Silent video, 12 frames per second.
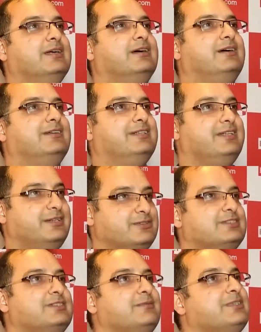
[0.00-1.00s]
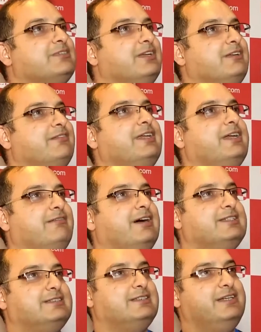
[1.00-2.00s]
the ecosystem is very very
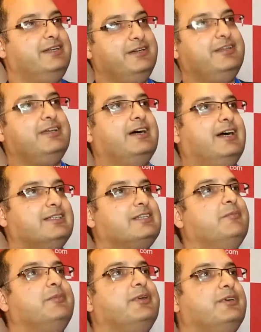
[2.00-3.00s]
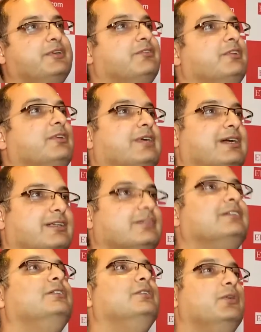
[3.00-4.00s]
advanced in India as compared to if you look at it
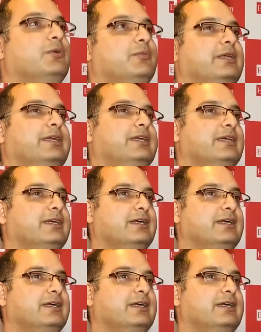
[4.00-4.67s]
globally,